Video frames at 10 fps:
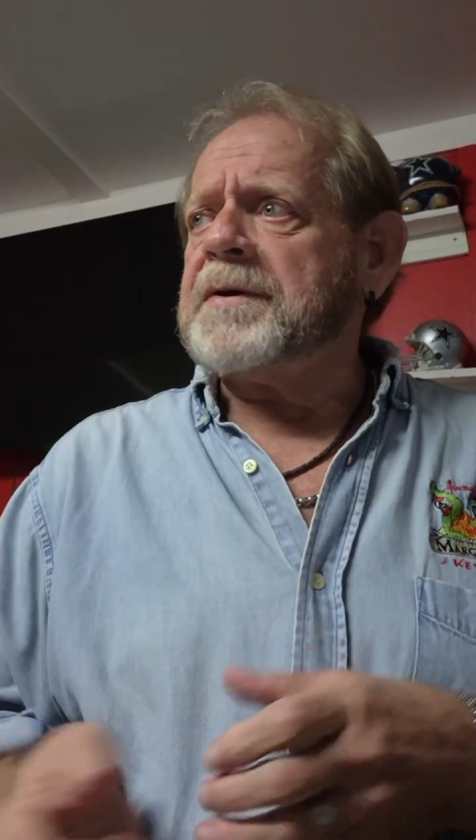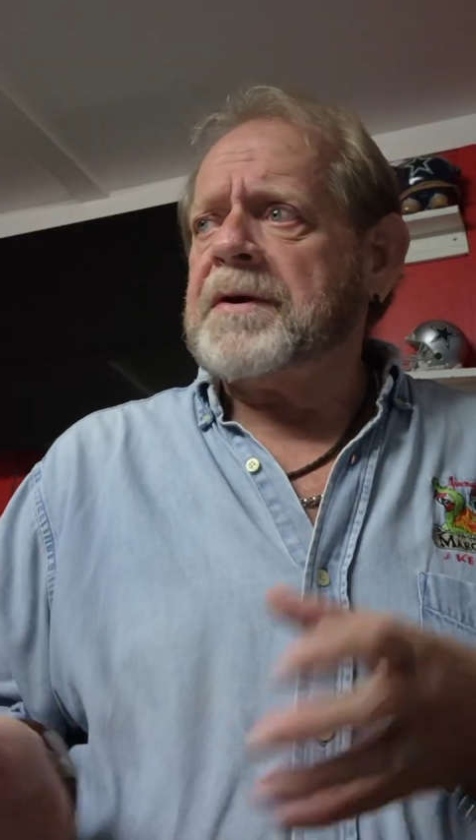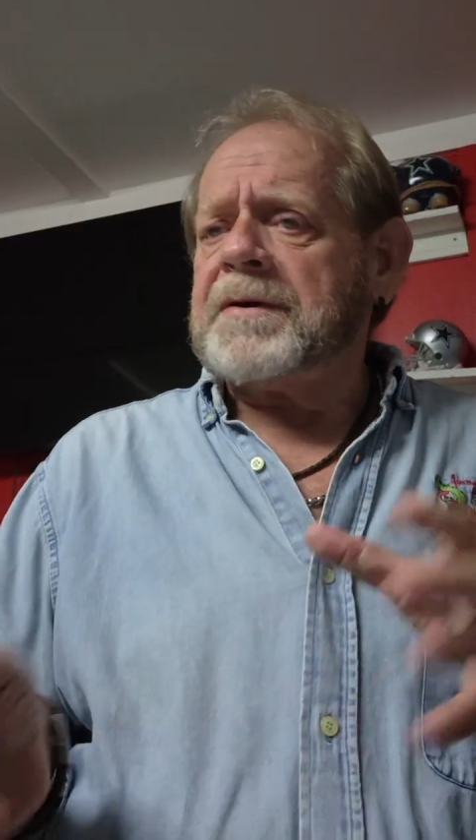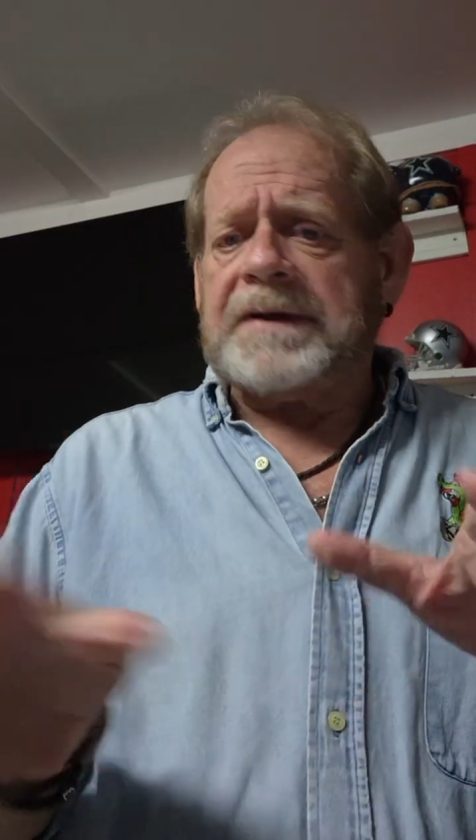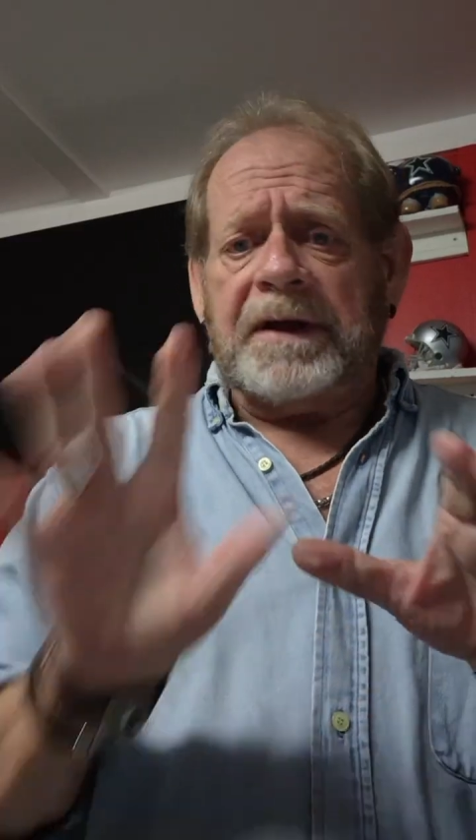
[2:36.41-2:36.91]

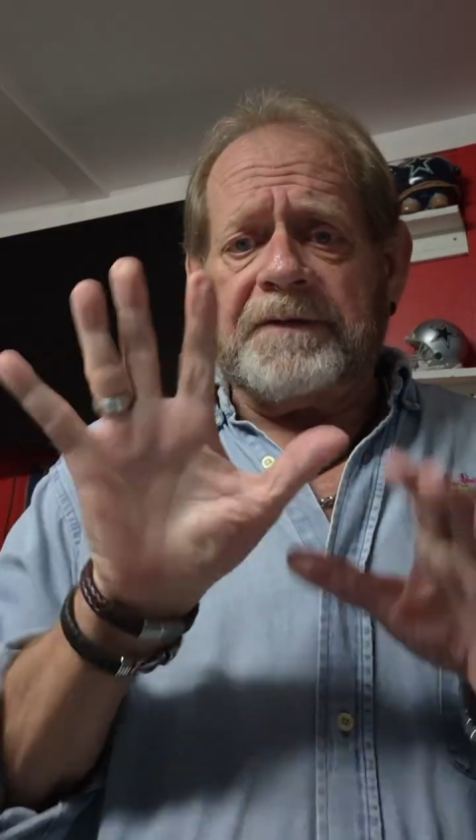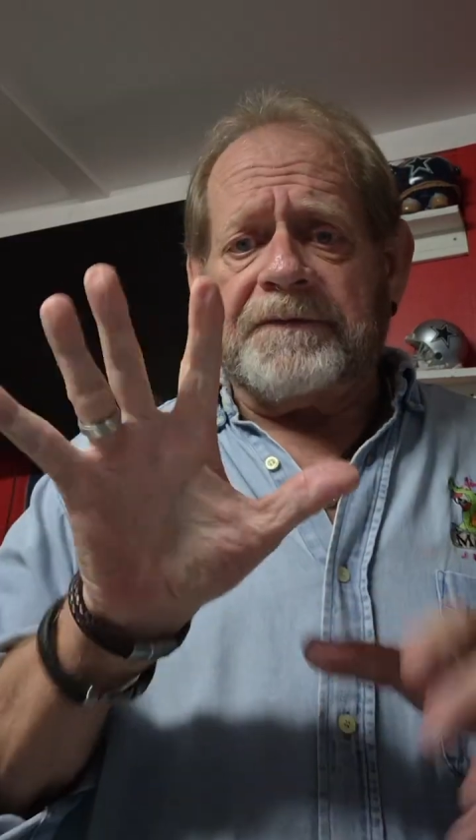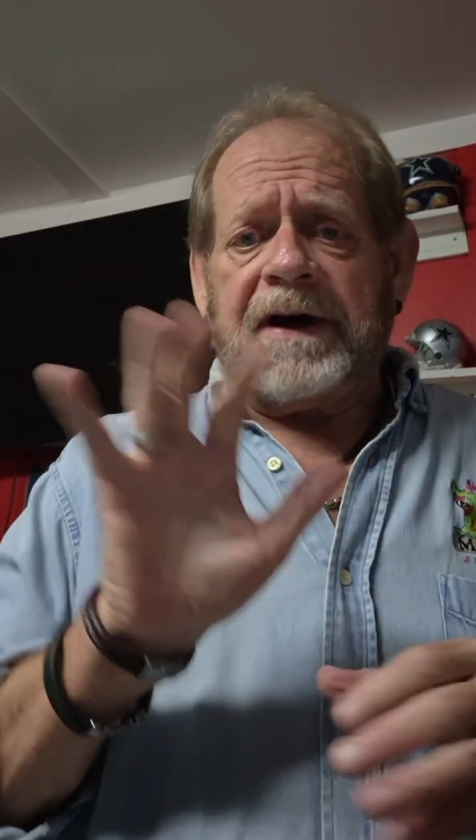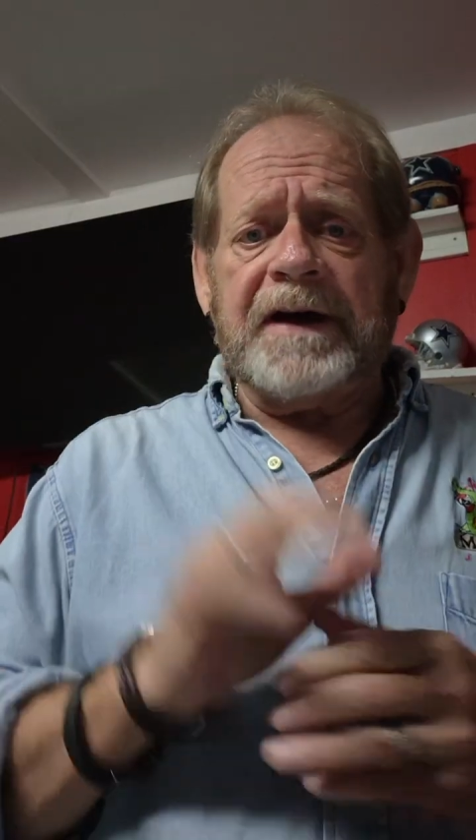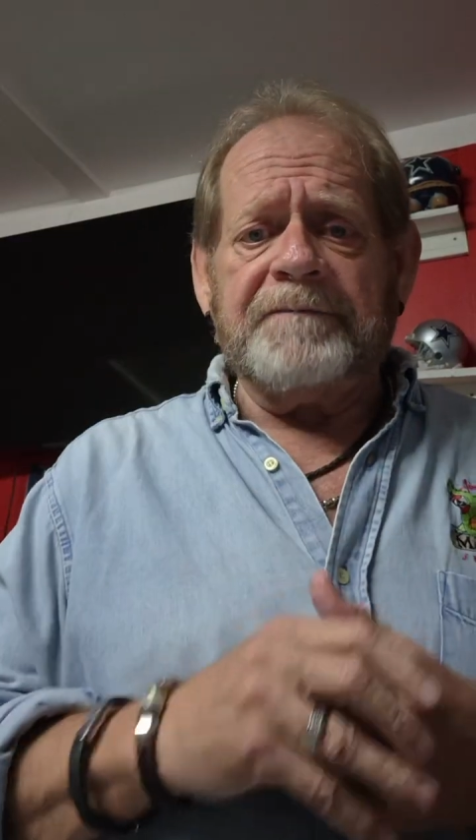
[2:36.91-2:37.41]
narrowed it down to
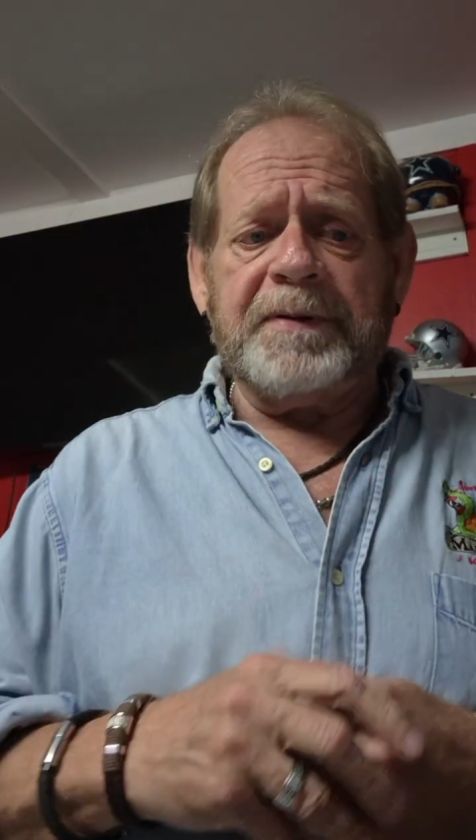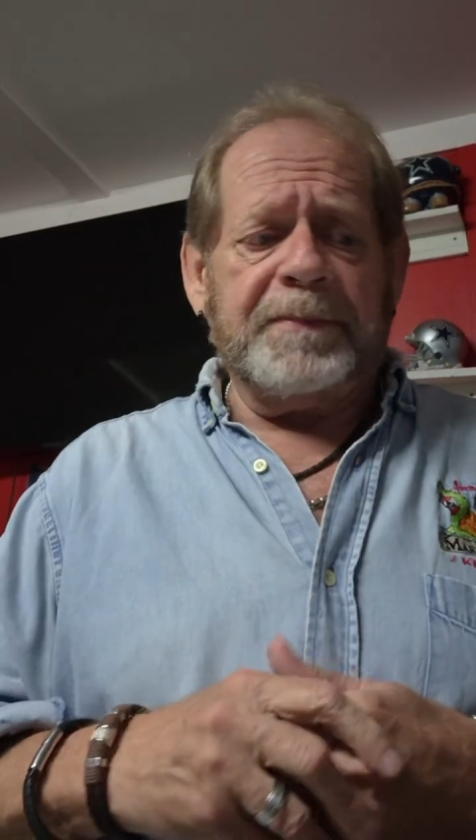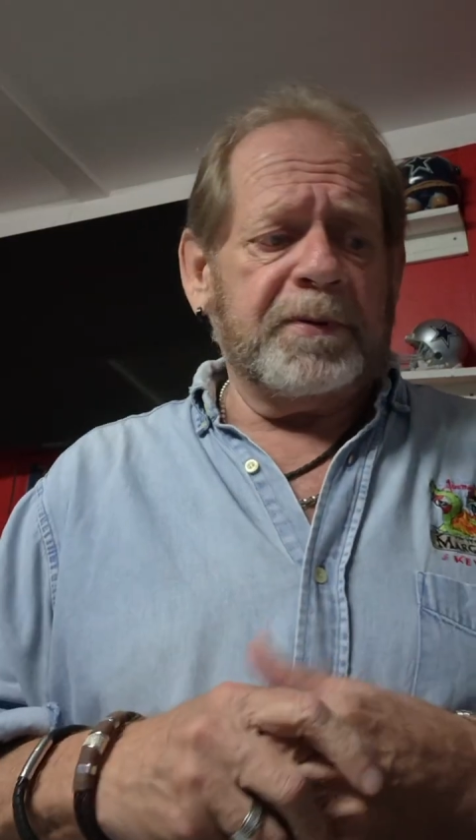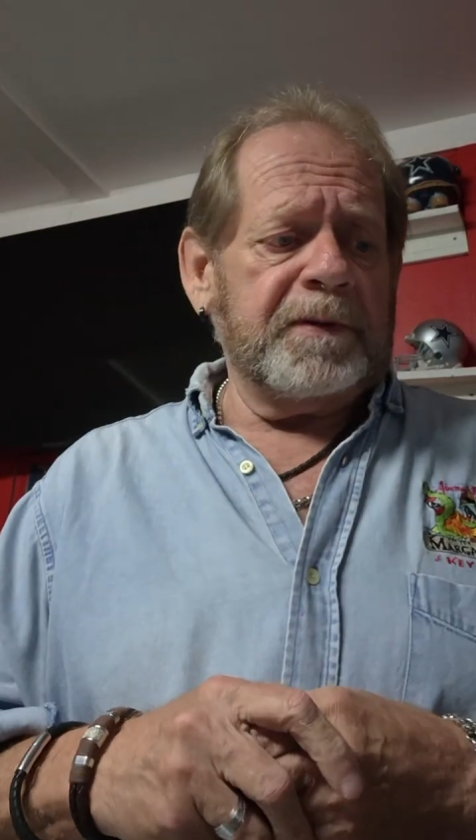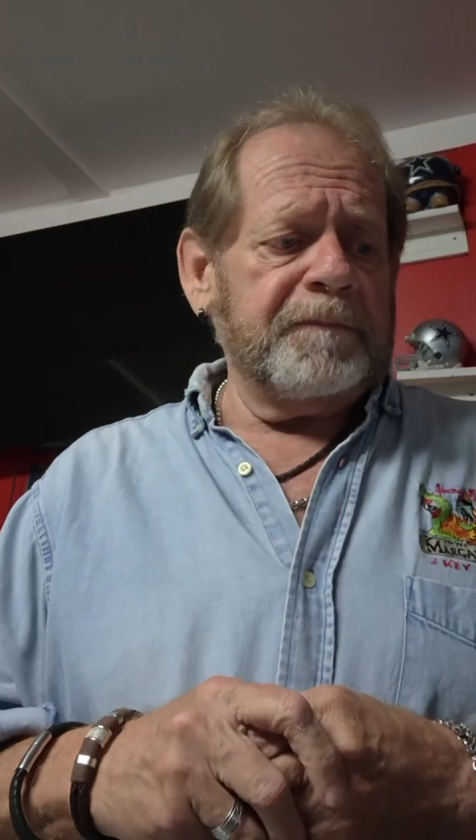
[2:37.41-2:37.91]
5
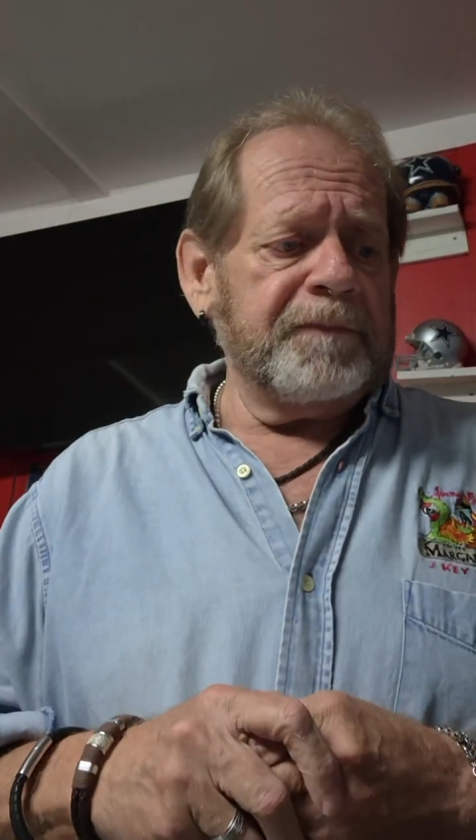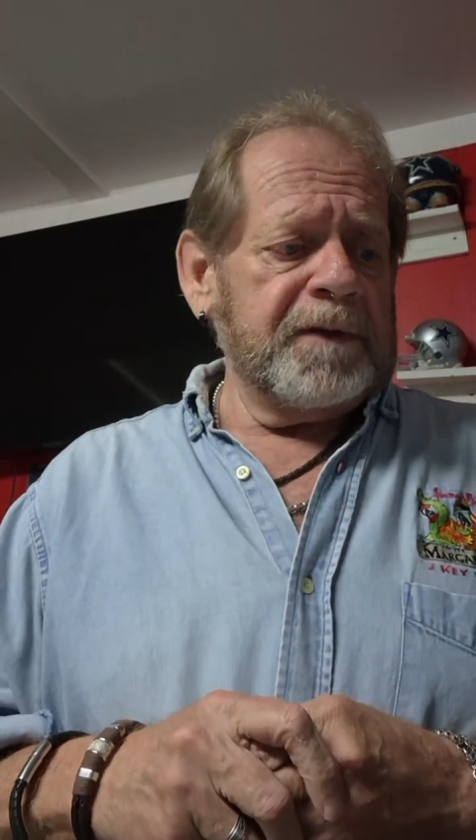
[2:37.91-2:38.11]
people.